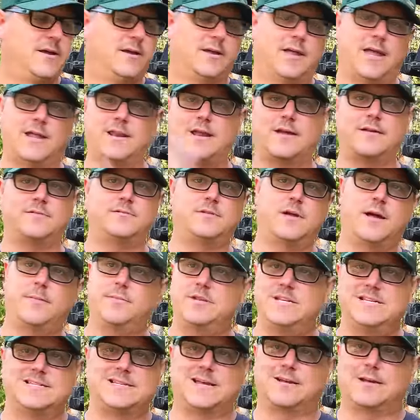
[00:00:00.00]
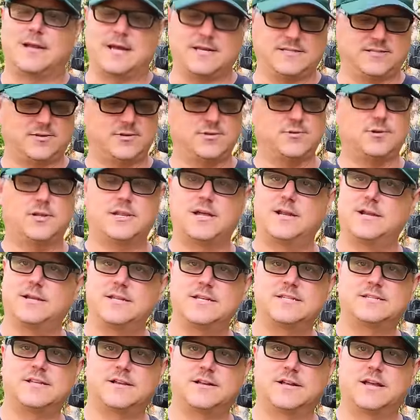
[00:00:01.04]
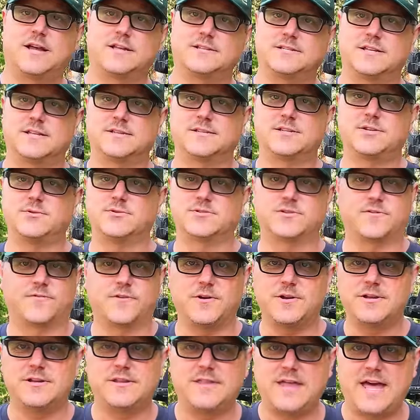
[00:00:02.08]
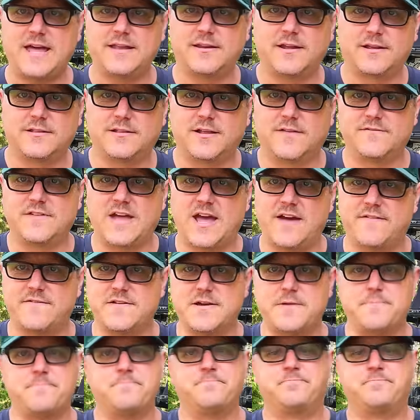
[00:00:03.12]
And I'm a Nissan guy, so I do a lot of Nissan content too. So if you're into that, I'd love to have you.